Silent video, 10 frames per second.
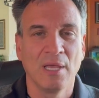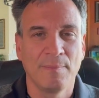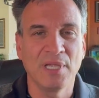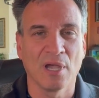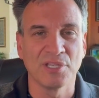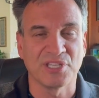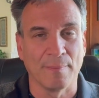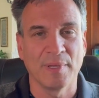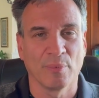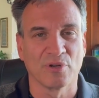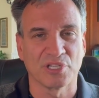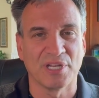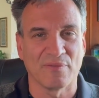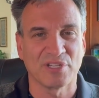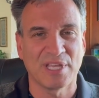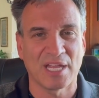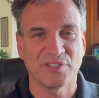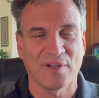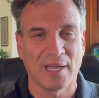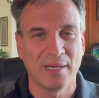because some people are just never
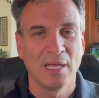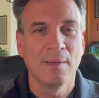satisfied,